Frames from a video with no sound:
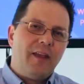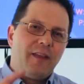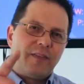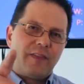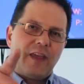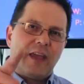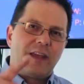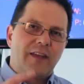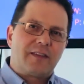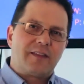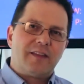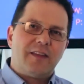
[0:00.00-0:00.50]

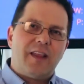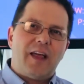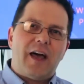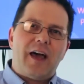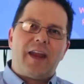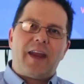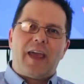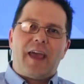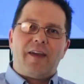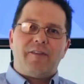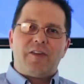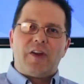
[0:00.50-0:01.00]
Thanks a
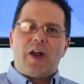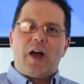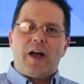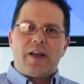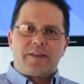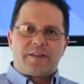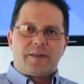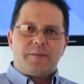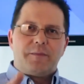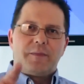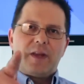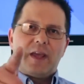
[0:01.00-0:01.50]
lot. Have an
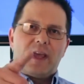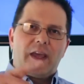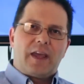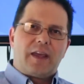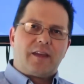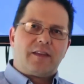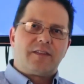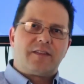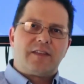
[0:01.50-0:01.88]
awesome day.